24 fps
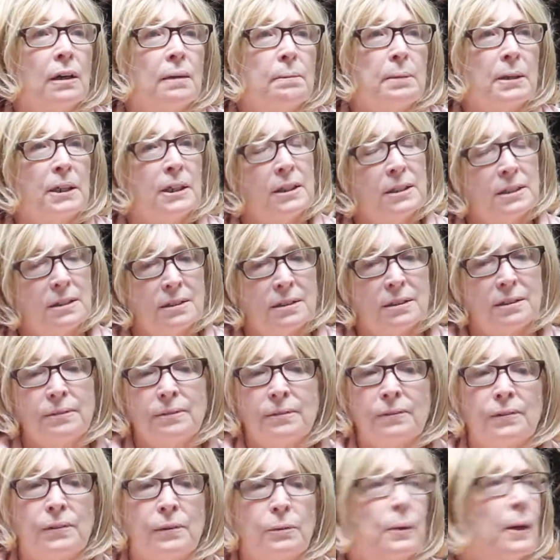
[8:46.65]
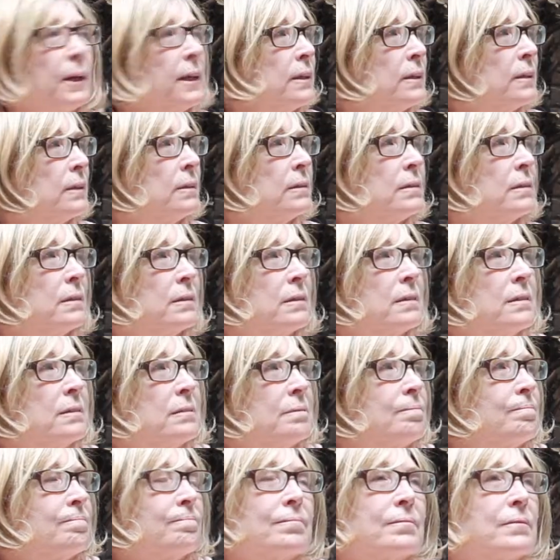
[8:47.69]
because of the way
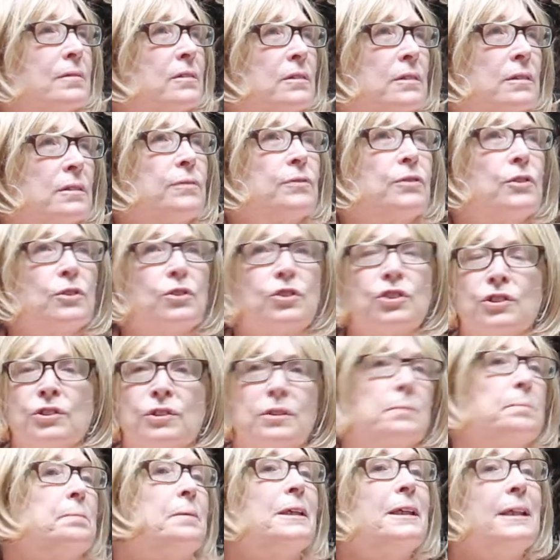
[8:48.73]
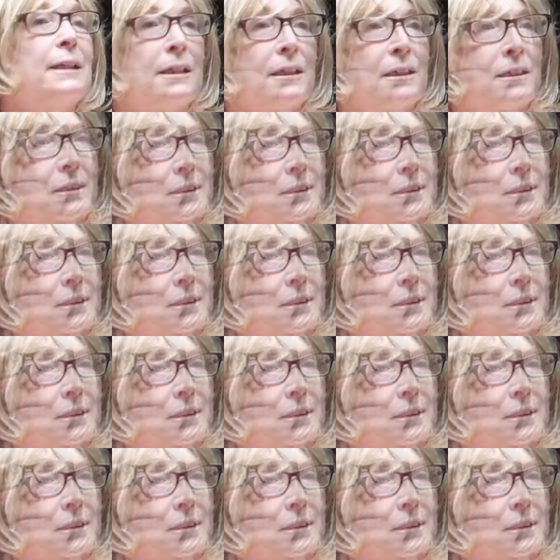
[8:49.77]
the future could be.